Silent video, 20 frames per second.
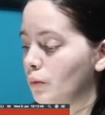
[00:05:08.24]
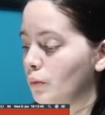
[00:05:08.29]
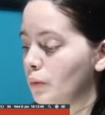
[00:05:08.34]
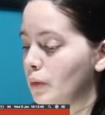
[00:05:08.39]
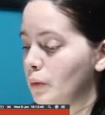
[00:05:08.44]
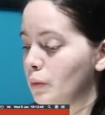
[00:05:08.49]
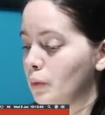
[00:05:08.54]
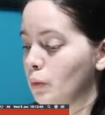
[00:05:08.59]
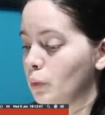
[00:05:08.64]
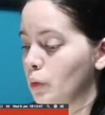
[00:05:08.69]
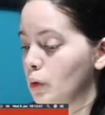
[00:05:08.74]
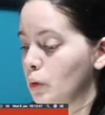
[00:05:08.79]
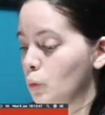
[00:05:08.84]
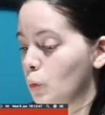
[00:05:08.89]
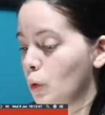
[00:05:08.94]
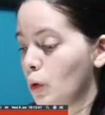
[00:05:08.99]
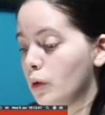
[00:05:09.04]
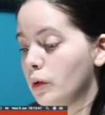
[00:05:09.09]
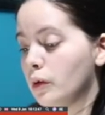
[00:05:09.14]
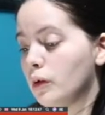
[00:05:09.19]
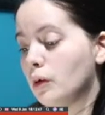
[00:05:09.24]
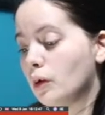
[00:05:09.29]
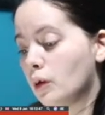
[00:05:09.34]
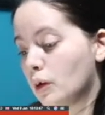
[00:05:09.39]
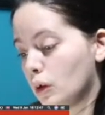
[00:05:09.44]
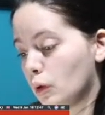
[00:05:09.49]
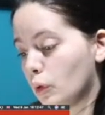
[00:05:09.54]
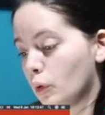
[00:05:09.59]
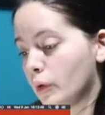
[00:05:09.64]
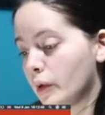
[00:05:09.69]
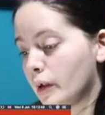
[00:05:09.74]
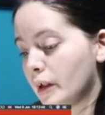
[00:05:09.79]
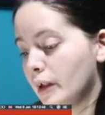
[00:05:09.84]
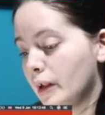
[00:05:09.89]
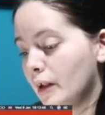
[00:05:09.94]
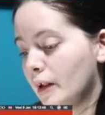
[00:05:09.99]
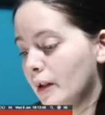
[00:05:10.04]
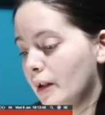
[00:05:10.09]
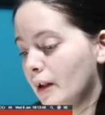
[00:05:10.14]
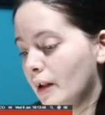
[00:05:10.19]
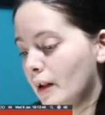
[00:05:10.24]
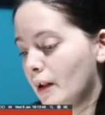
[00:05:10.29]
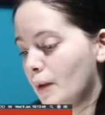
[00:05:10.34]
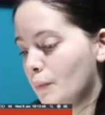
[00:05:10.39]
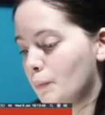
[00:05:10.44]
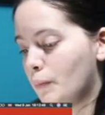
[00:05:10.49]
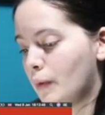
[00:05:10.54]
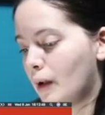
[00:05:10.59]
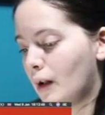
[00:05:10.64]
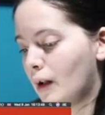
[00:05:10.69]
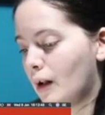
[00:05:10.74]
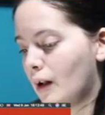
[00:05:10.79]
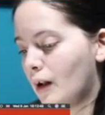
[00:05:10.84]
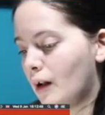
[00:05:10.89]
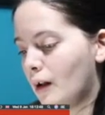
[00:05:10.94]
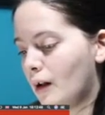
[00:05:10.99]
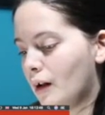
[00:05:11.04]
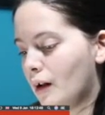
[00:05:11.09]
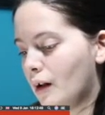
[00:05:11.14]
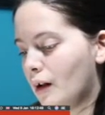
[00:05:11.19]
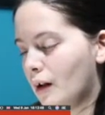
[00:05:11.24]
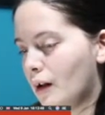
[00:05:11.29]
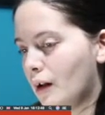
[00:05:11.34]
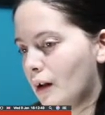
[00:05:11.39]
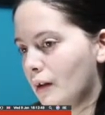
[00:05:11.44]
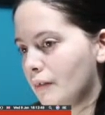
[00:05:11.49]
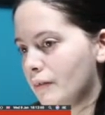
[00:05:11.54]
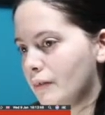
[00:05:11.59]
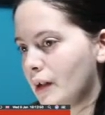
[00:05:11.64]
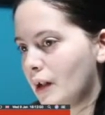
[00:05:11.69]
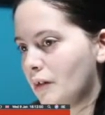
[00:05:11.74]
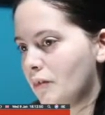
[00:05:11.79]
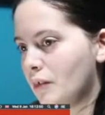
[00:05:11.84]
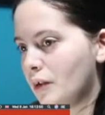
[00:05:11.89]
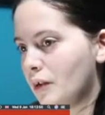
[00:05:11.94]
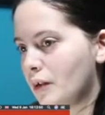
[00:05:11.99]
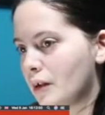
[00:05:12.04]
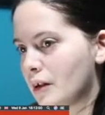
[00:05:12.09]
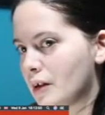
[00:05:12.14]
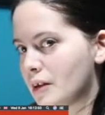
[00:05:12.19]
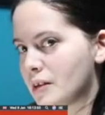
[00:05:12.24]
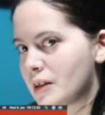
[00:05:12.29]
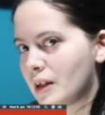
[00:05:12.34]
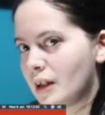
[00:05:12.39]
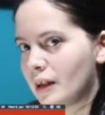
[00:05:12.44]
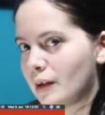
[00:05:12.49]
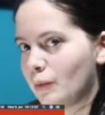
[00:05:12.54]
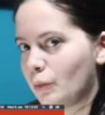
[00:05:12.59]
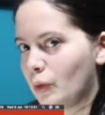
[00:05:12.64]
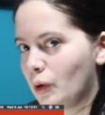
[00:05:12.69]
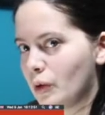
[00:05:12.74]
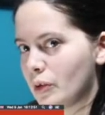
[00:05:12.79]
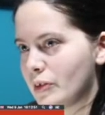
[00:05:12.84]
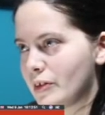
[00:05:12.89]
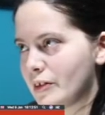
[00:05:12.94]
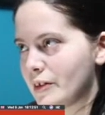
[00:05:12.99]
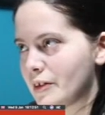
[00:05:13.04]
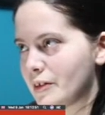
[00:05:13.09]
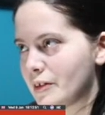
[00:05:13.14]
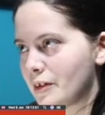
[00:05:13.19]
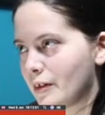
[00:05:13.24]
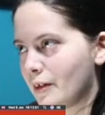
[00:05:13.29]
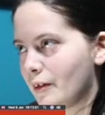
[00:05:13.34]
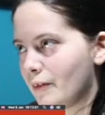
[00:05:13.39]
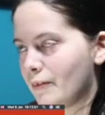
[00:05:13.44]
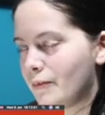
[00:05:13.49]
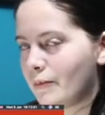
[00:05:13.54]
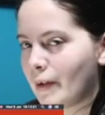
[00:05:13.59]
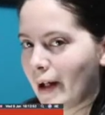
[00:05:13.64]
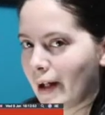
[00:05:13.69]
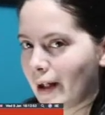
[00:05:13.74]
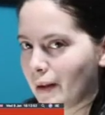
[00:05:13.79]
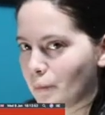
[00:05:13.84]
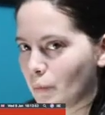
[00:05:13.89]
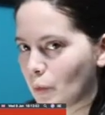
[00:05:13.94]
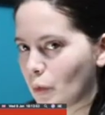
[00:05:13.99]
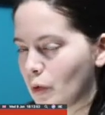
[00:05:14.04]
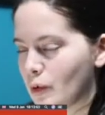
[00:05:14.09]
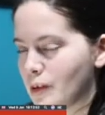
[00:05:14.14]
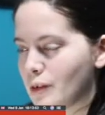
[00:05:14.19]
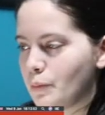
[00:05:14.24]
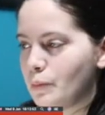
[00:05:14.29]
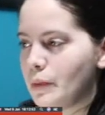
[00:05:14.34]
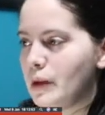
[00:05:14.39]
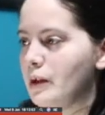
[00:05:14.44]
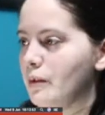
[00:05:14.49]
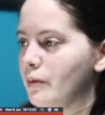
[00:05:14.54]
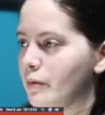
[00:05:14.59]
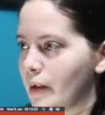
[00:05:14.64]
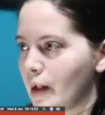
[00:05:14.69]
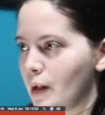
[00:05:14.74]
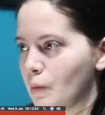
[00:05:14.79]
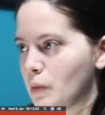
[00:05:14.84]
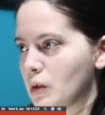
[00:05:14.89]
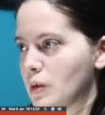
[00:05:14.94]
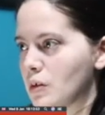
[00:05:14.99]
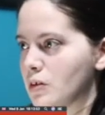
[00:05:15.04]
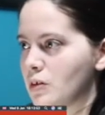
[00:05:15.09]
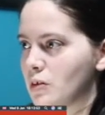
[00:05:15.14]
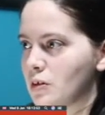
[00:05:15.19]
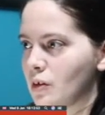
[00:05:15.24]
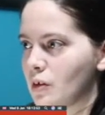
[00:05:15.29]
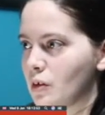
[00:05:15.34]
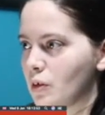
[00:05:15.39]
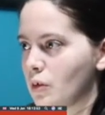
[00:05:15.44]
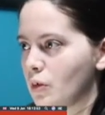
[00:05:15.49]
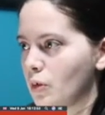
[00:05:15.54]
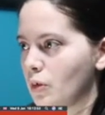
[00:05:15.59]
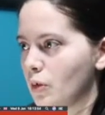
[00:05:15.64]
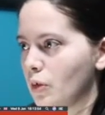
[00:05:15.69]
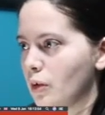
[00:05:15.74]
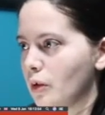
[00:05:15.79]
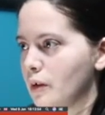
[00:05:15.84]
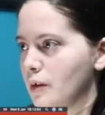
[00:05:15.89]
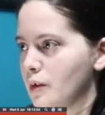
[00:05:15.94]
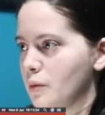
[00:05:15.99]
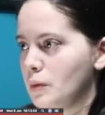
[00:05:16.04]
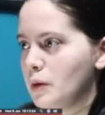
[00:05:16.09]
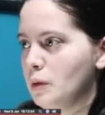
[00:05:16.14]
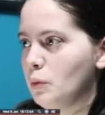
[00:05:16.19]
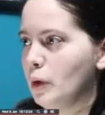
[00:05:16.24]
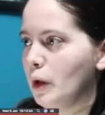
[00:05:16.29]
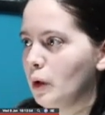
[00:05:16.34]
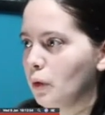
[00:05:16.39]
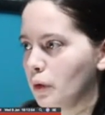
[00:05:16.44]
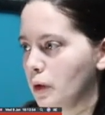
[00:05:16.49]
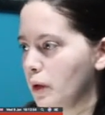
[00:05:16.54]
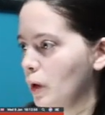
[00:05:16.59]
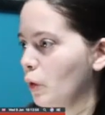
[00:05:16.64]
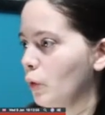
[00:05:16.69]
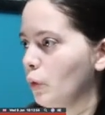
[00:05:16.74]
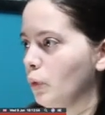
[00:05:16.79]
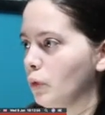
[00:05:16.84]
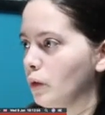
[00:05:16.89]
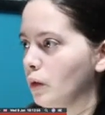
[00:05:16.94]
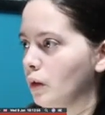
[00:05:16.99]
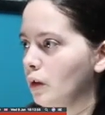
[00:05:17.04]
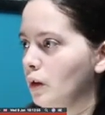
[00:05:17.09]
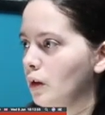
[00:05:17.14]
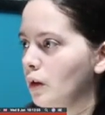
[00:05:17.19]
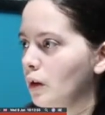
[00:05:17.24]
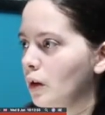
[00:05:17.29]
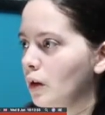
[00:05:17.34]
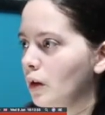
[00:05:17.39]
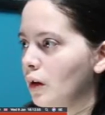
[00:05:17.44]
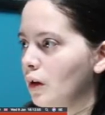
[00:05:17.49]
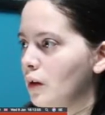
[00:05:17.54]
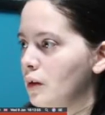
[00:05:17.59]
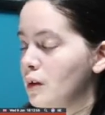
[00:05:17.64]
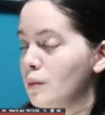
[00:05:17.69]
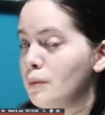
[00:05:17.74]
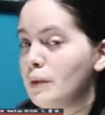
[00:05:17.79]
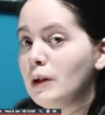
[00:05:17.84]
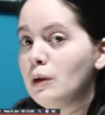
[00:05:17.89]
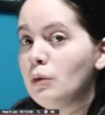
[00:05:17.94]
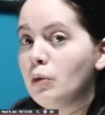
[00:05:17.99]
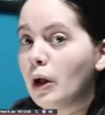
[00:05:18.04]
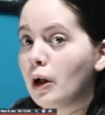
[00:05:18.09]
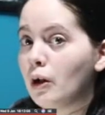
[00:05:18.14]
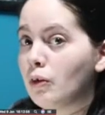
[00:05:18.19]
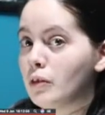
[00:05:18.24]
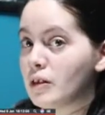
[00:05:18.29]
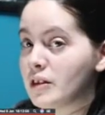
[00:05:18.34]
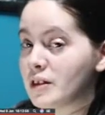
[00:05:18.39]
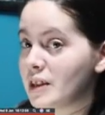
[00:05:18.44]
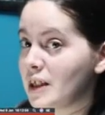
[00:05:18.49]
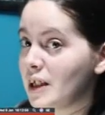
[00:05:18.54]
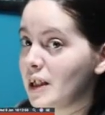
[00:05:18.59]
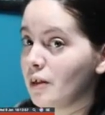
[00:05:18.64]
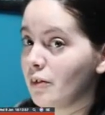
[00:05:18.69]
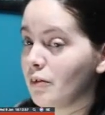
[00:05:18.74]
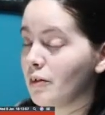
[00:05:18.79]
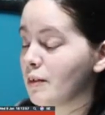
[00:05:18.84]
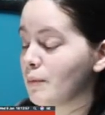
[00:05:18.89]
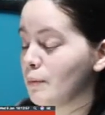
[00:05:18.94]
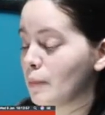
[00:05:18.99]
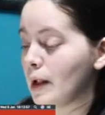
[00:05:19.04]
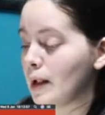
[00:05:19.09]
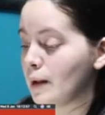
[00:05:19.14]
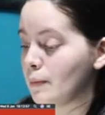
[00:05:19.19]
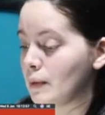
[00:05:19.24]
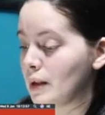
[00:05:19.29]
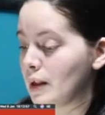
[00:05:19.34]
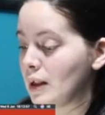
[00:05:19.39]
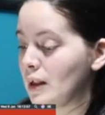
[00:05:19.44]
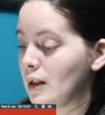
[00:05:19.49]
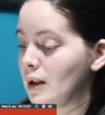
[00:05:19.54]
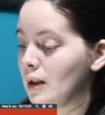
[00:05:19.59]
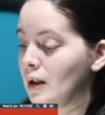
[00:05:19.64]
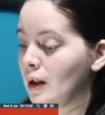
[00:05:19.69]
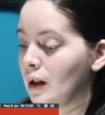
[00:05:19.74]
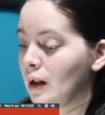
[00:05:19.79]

people would want glory, but I've never exactly wanted fame, or to be famous, or to be well known, to be well received maybe,